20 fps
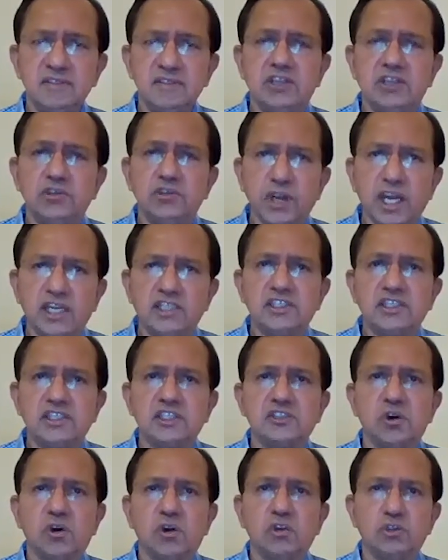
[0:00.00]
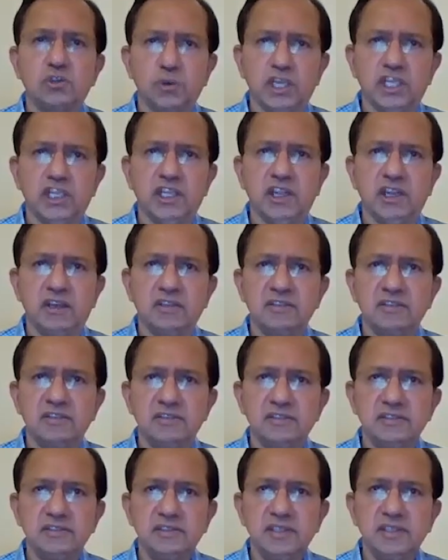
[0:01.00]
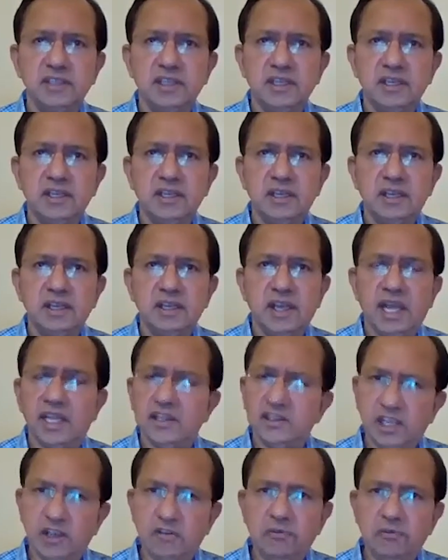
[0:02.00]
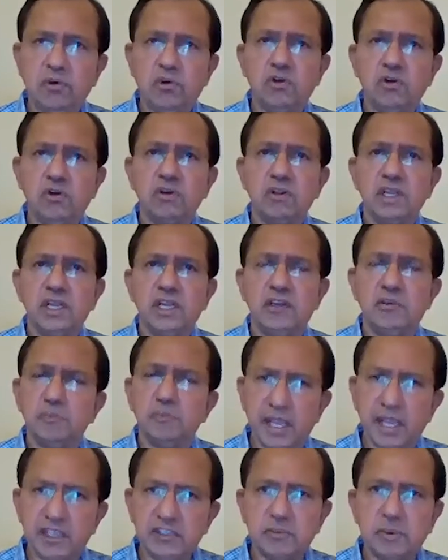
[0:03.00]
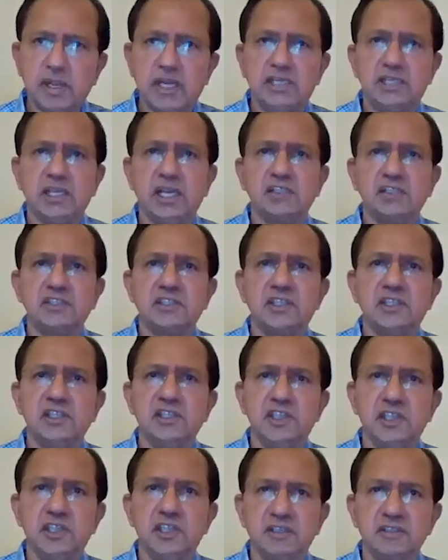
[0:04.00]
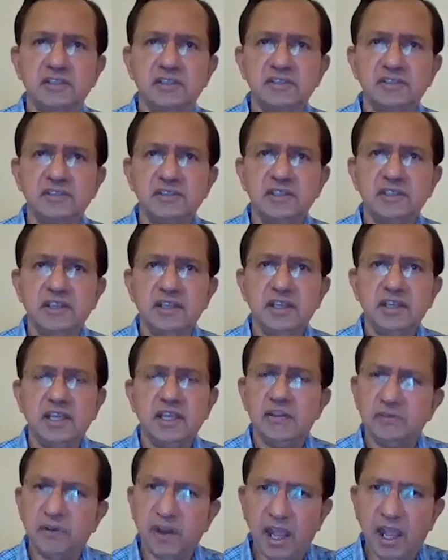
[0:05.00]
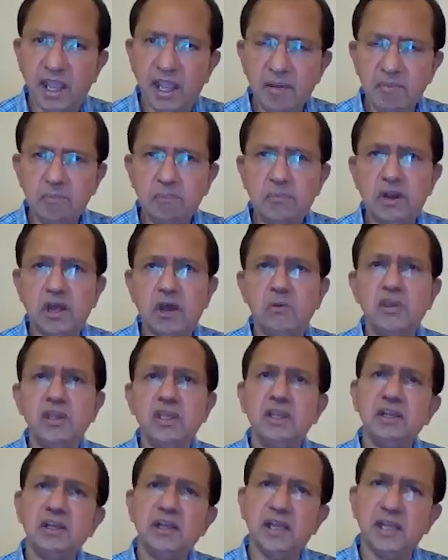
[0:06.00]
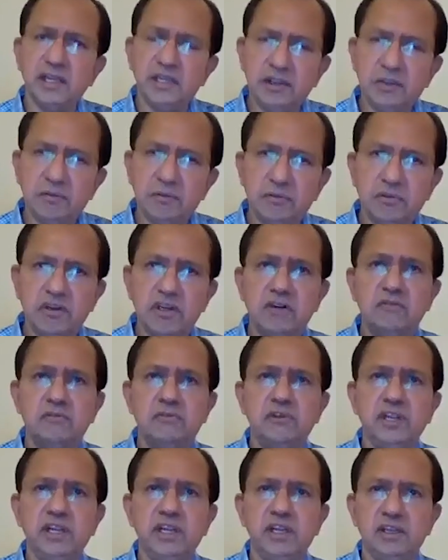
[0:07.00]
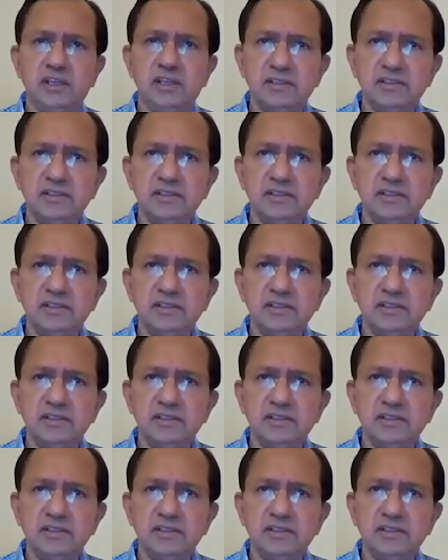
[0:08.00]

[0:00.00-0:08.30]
that unites us all together. And therefore, it makes my task easier. If I am plowing a different field